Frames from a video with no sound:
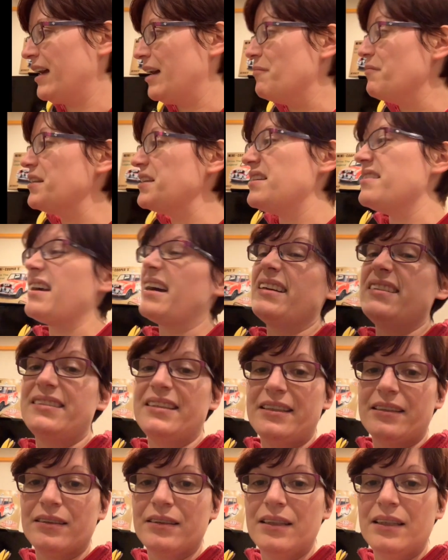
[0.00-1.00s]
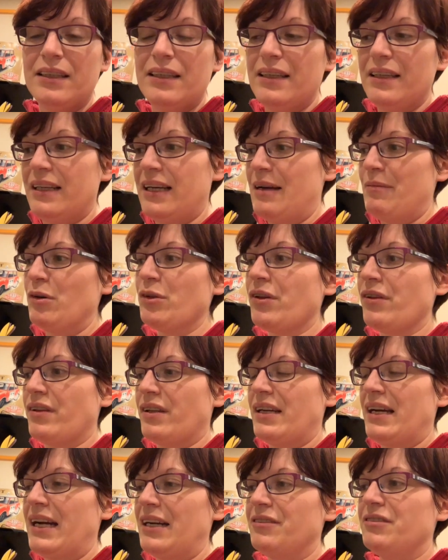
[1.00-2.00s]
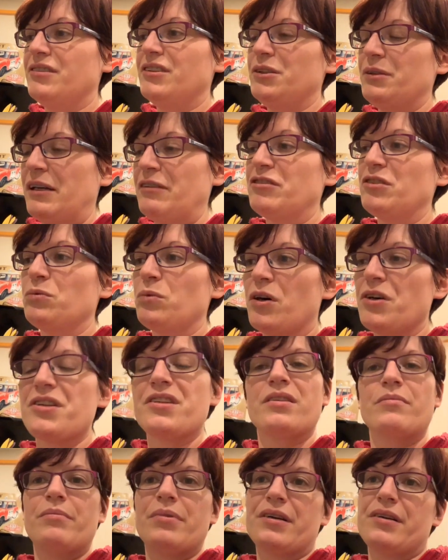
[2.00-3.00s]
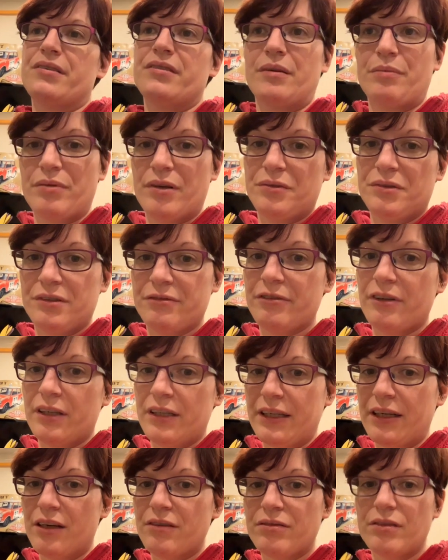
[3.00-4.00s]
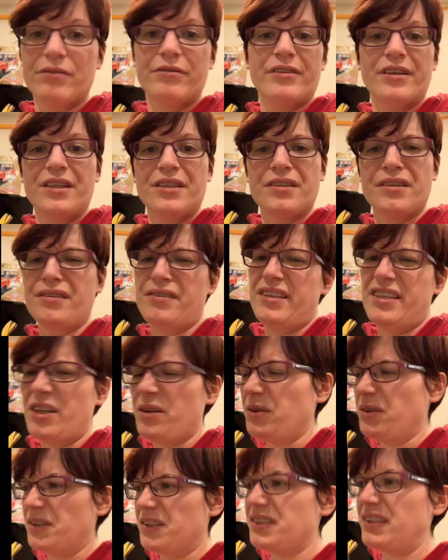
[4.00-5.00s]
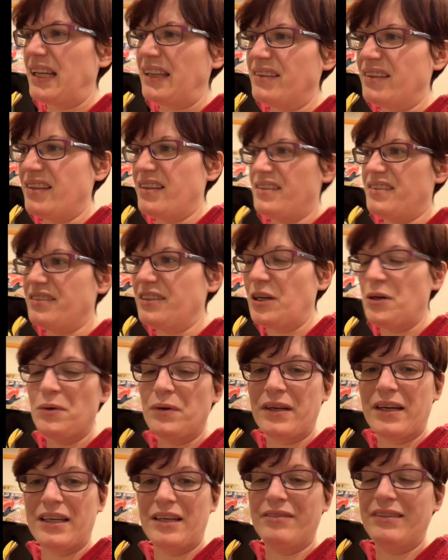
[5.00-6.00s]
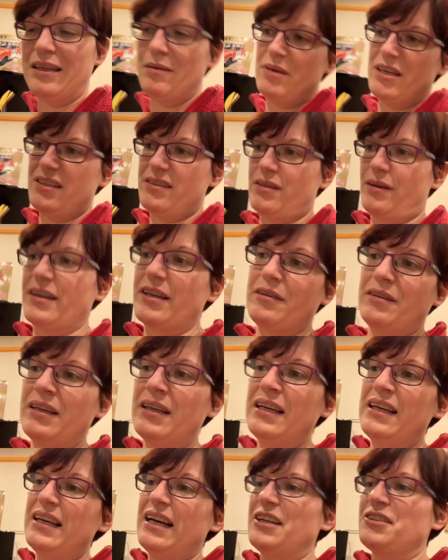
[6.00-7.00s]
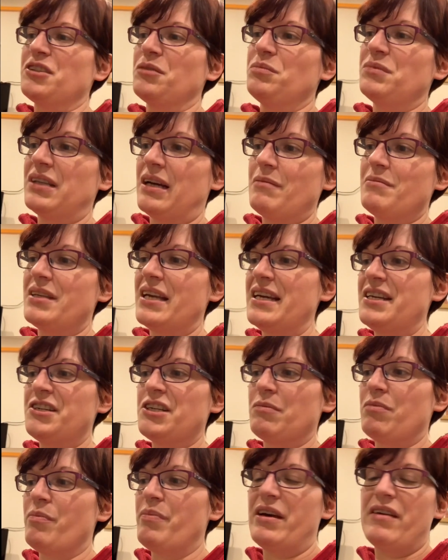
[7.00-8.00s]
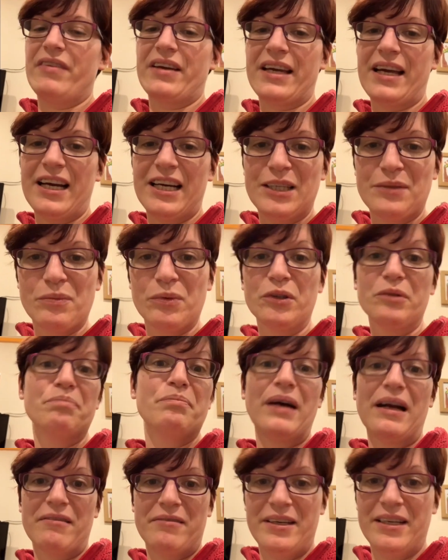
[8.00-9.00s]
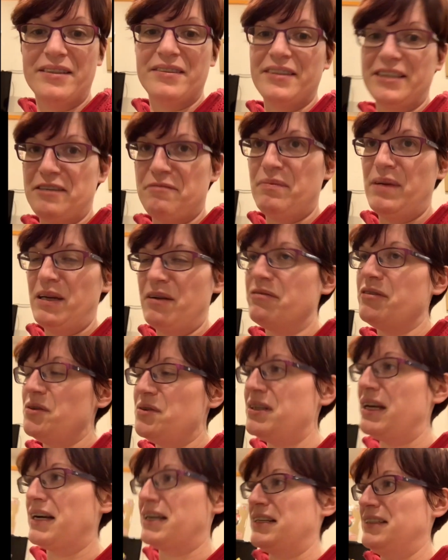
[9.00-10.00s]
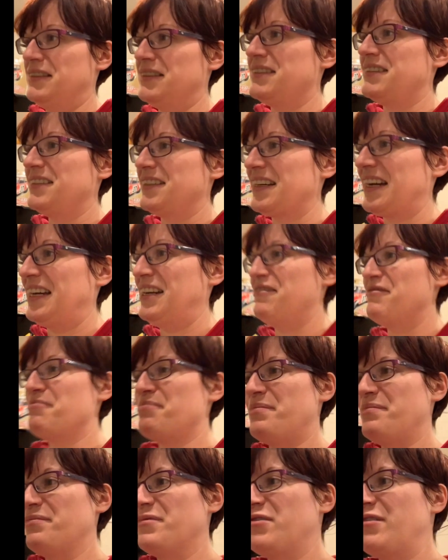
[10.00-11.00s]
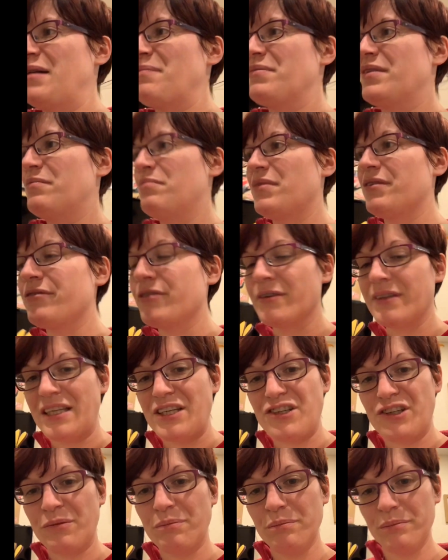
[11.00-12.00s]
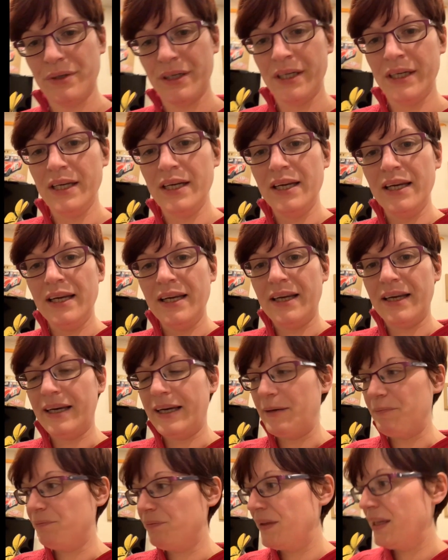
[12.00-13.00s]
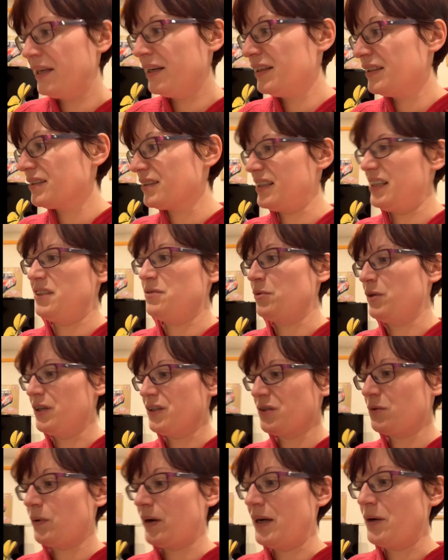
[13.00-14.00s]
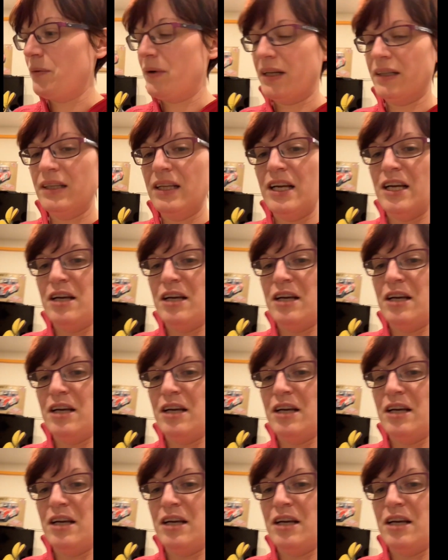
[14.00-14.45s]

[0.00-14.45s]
This is ideal, other than I have to watch them because they're prone to falling off at first because they don't understand there's no kind of limit. So I sometimes hitch up a bit of a cardboard barrier to give me a few seconds to kind of grab them before they jump. So this works quite well.